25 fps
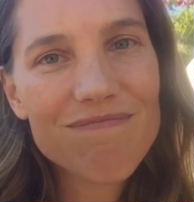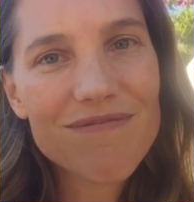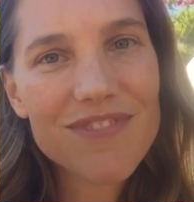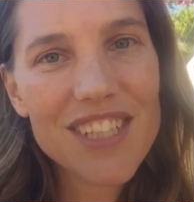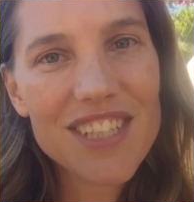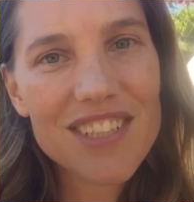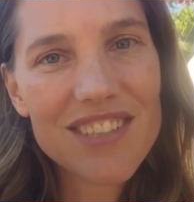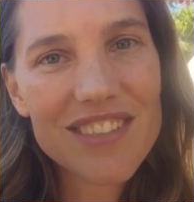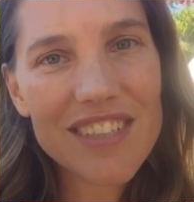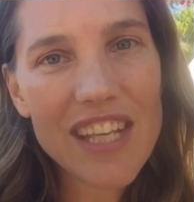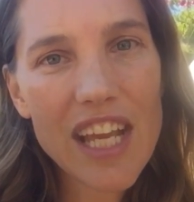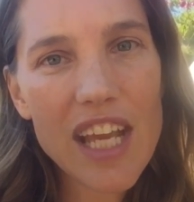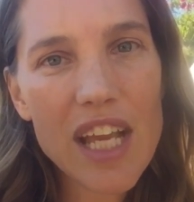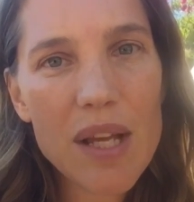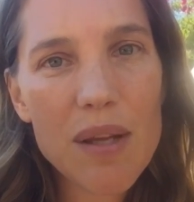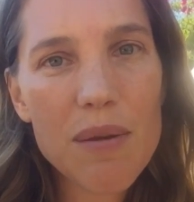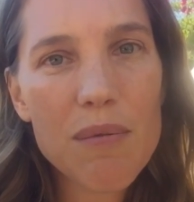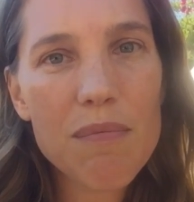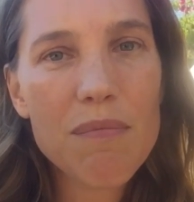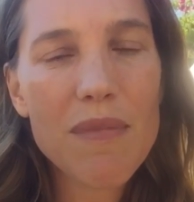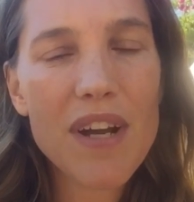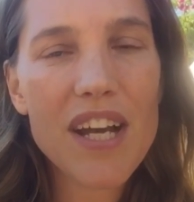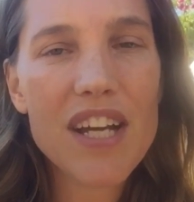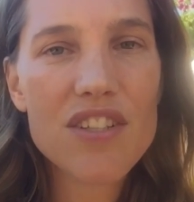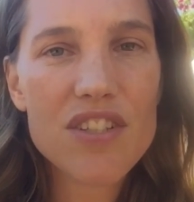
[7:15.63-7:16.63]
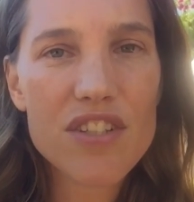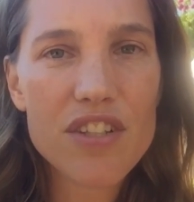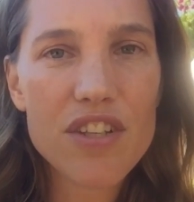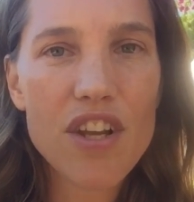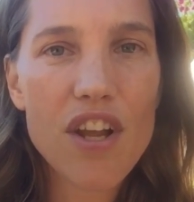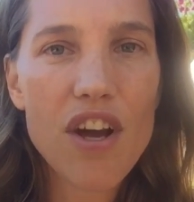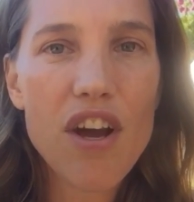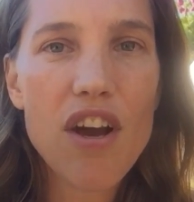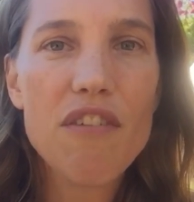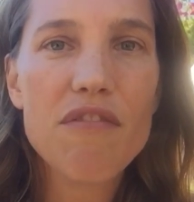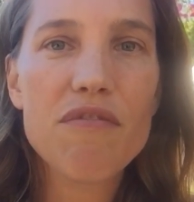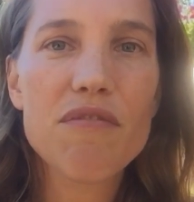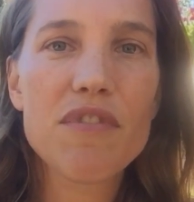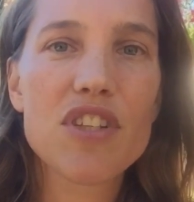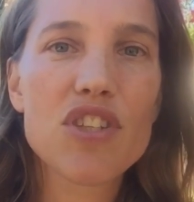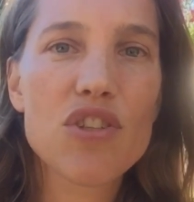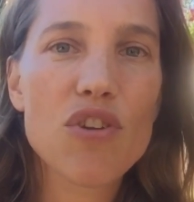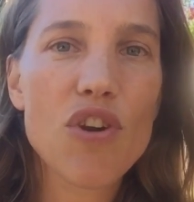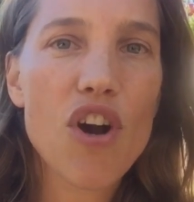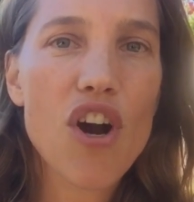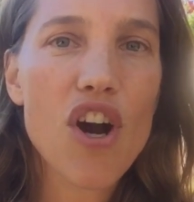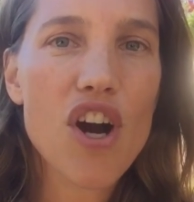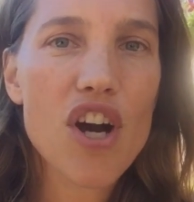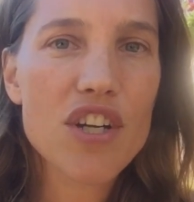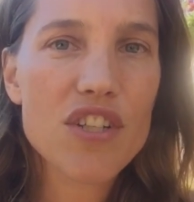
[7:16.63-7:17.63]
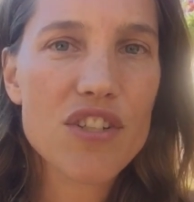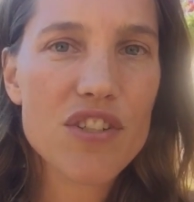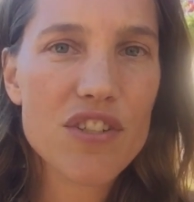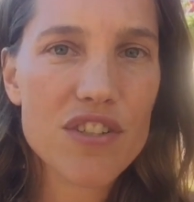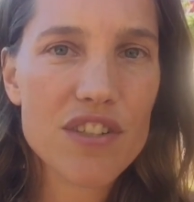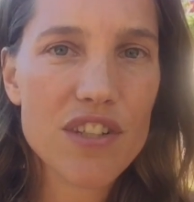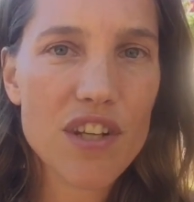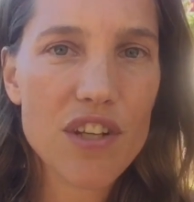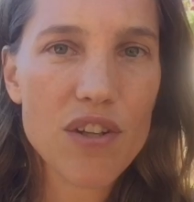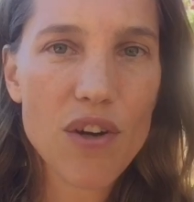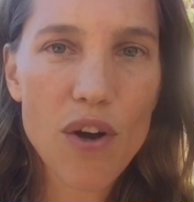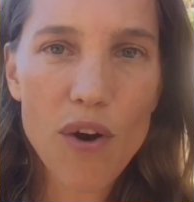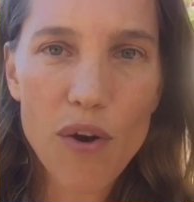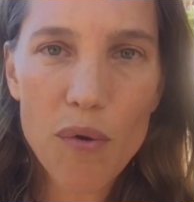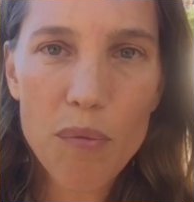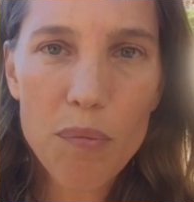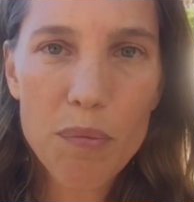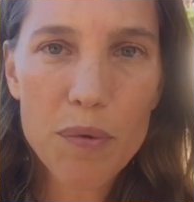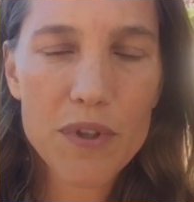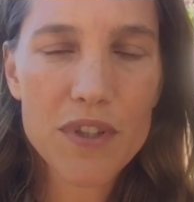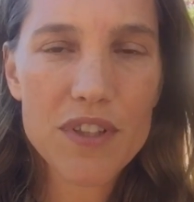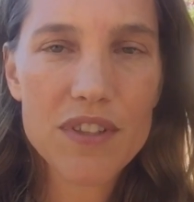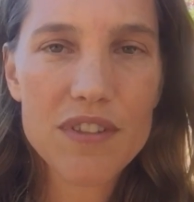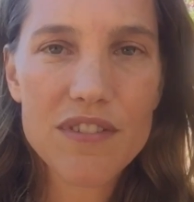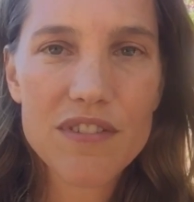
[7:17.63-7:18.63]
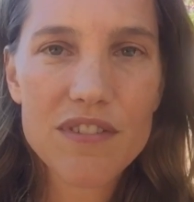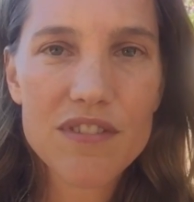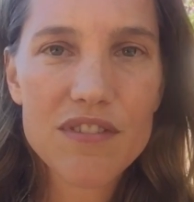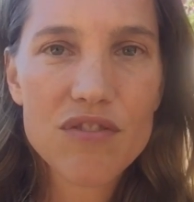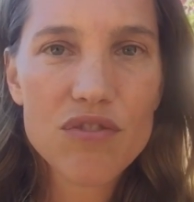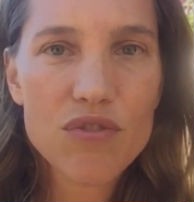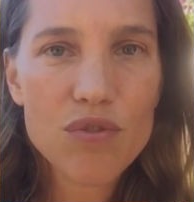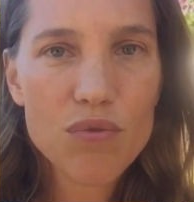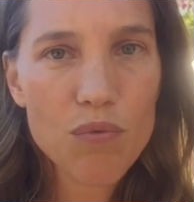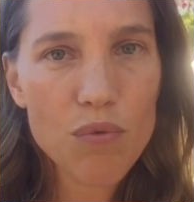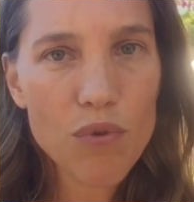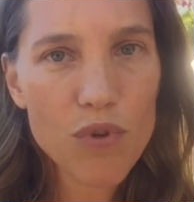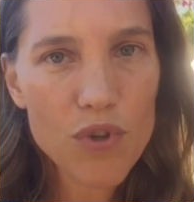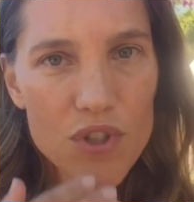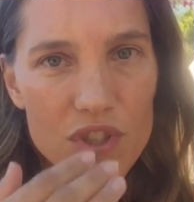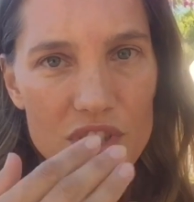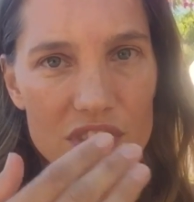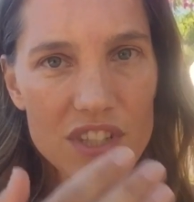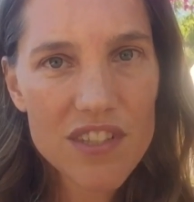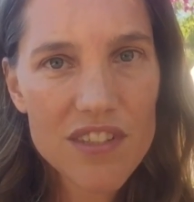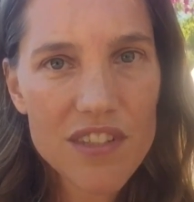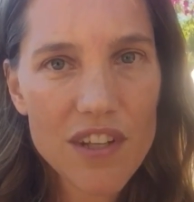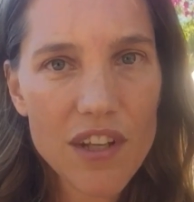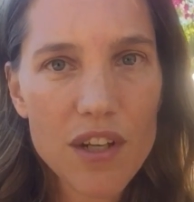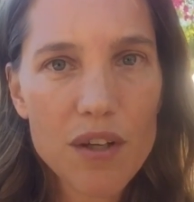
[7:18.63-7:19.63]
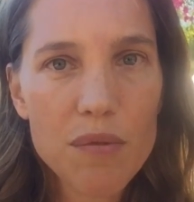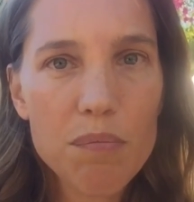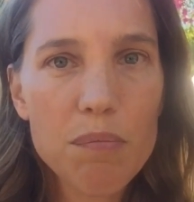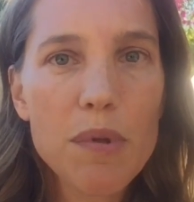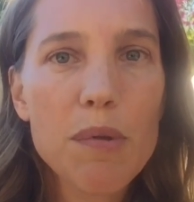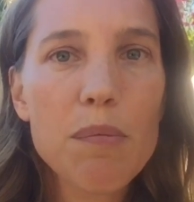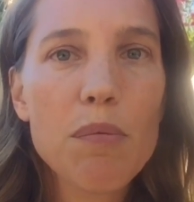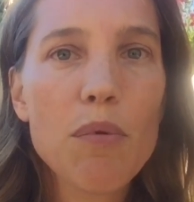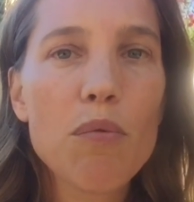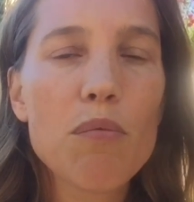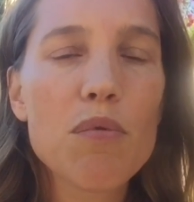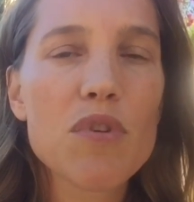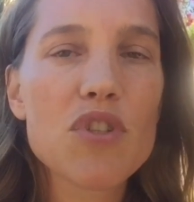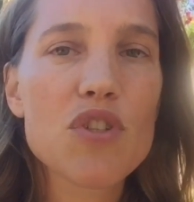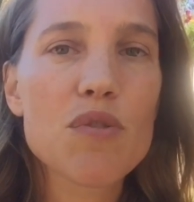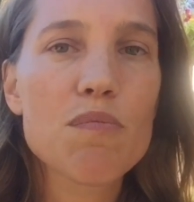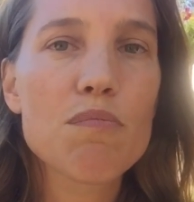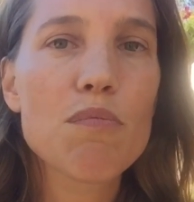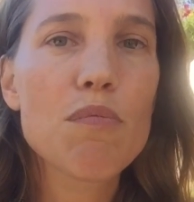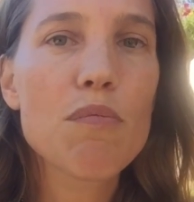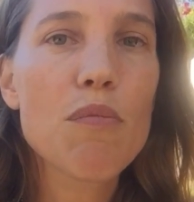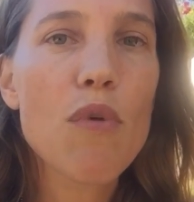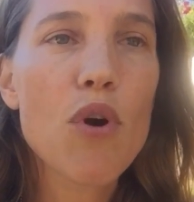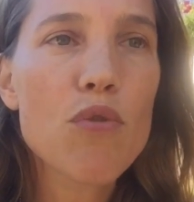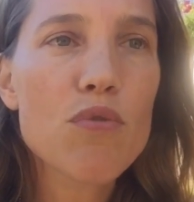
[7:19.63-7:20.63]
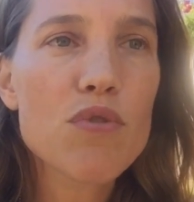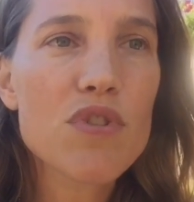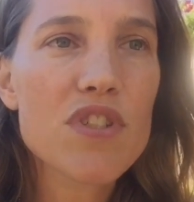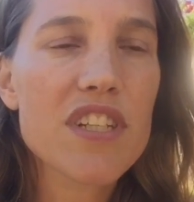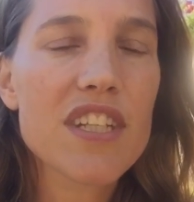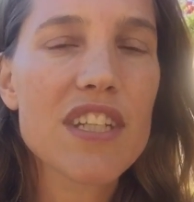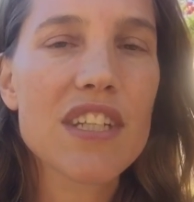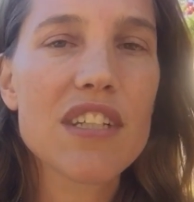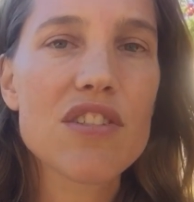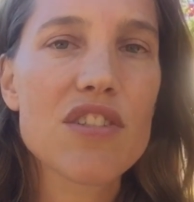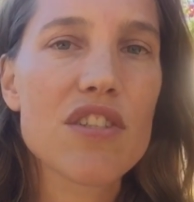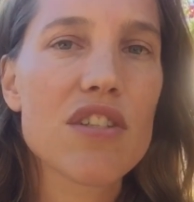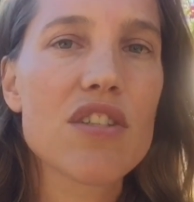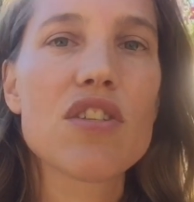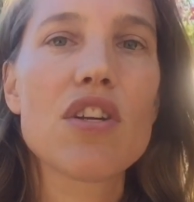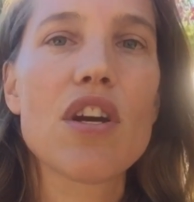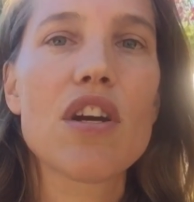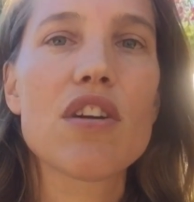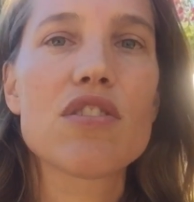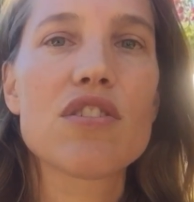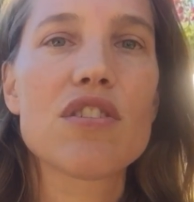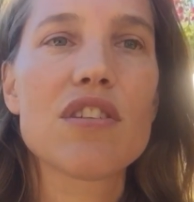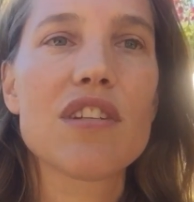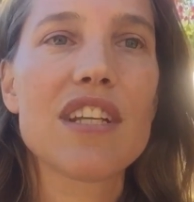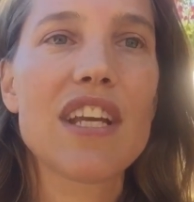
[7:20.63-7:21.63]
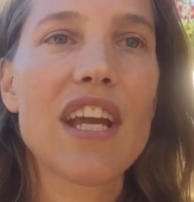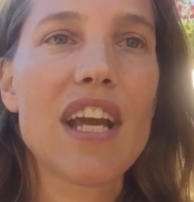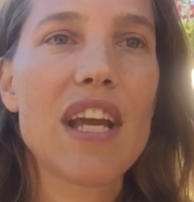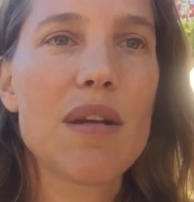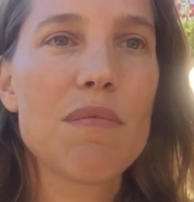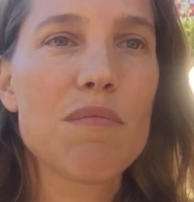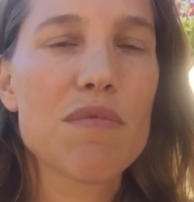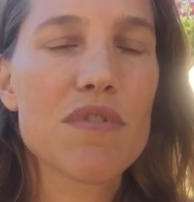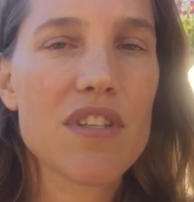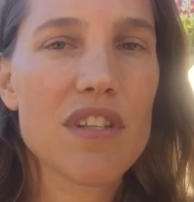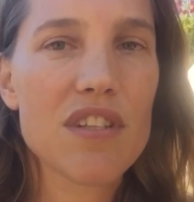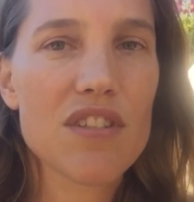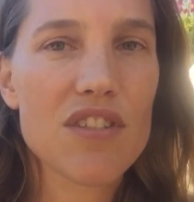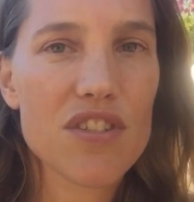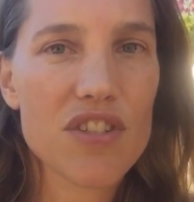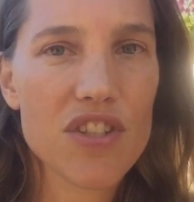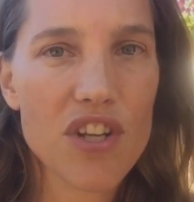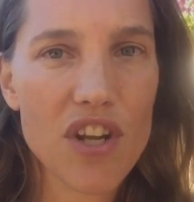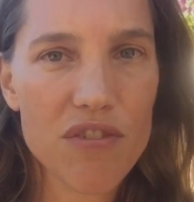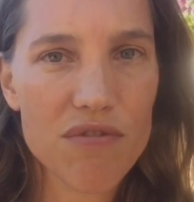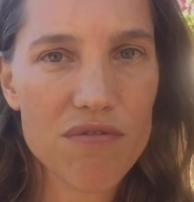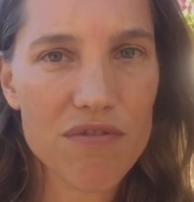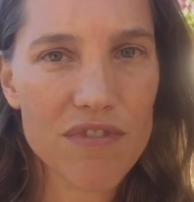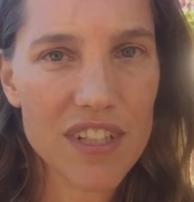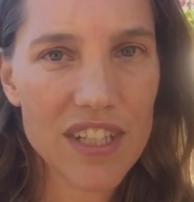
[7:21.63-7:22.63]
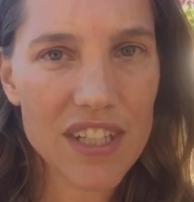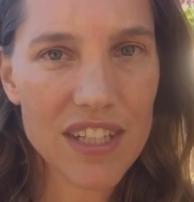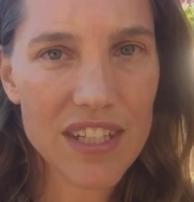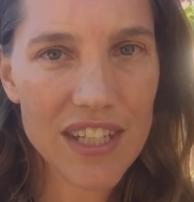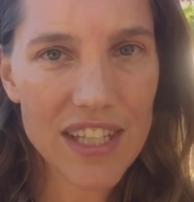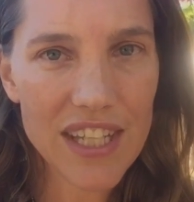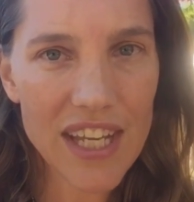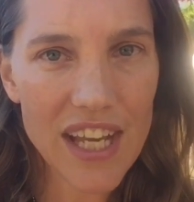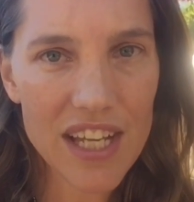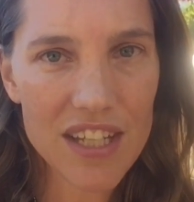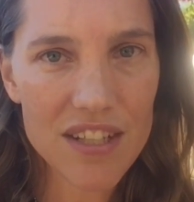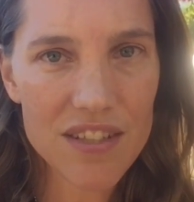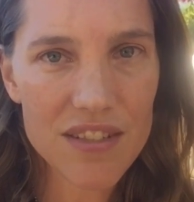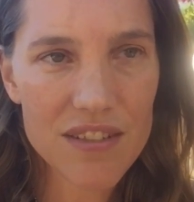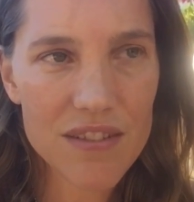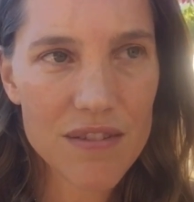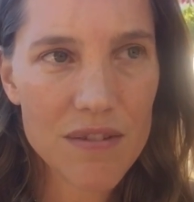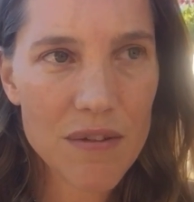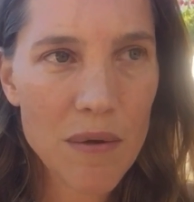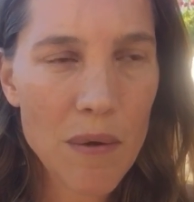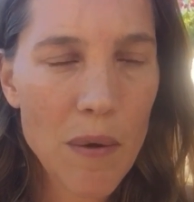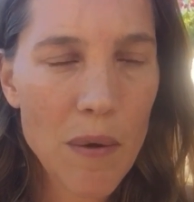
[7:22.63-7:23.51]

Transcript: the same as love when your heart is not opened towards this other people, which mostly in seduction games it's not really the case.